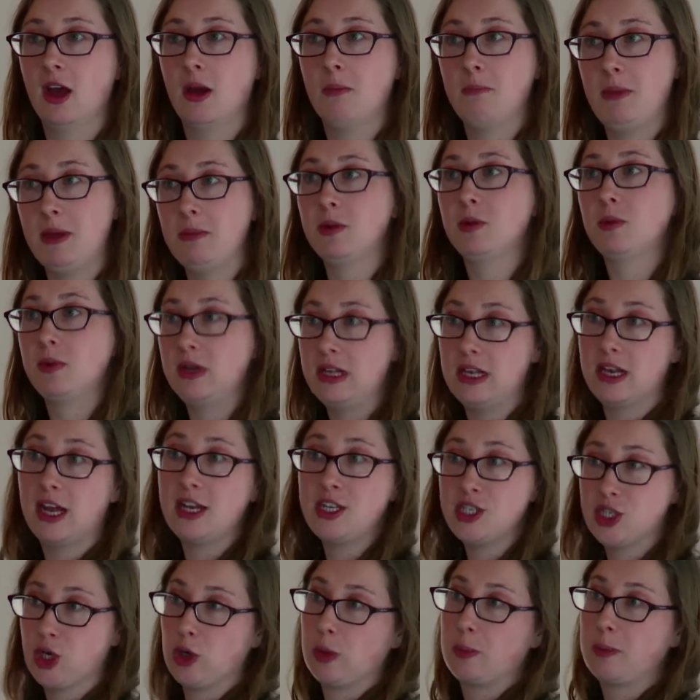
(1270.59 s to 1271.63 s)
people will
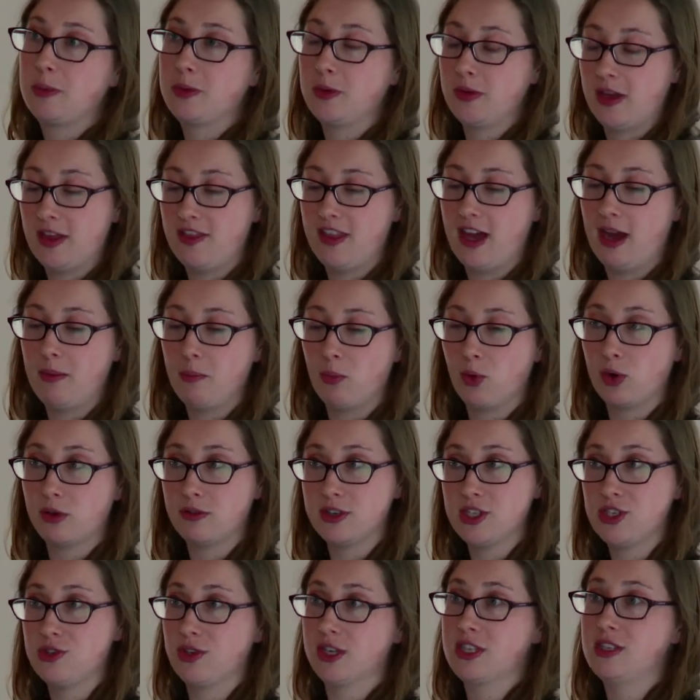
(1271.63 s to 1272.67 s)
end up in that more
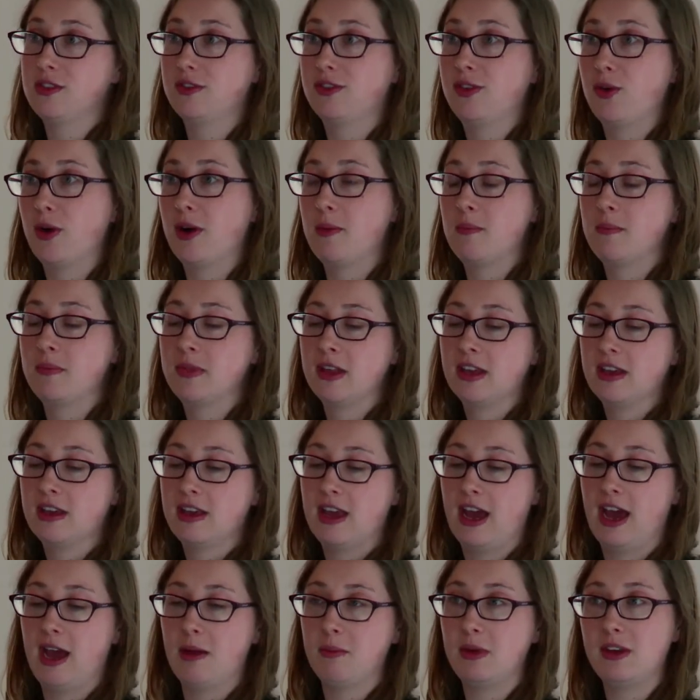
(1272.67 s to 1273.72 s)
restrictive form
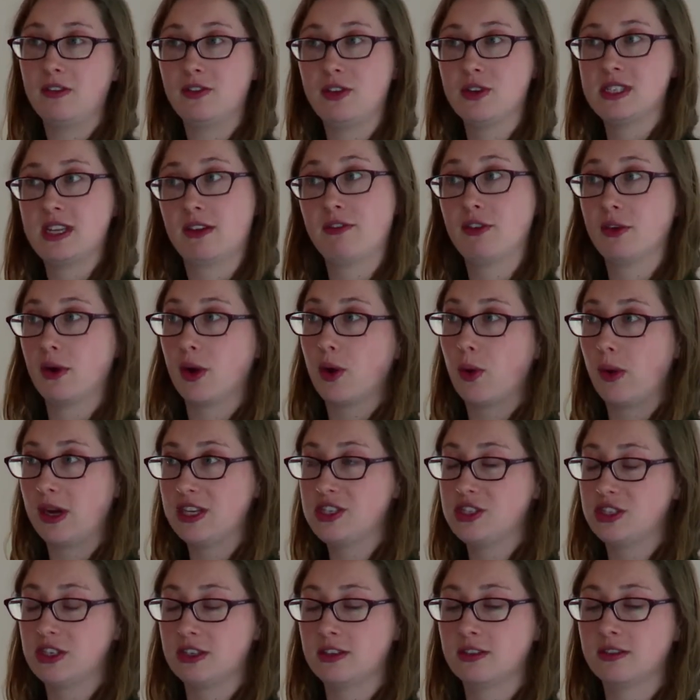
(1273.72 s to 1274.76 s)
if there's ever a
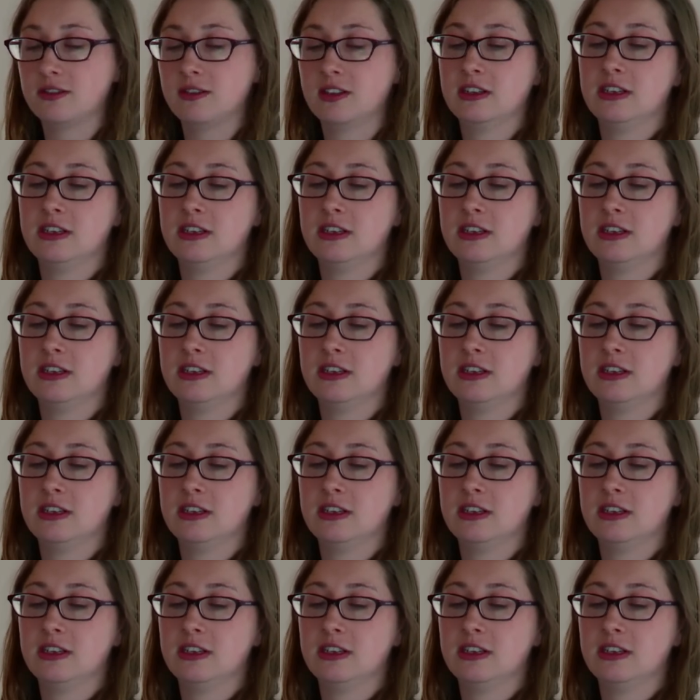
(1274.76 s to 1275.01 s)
question.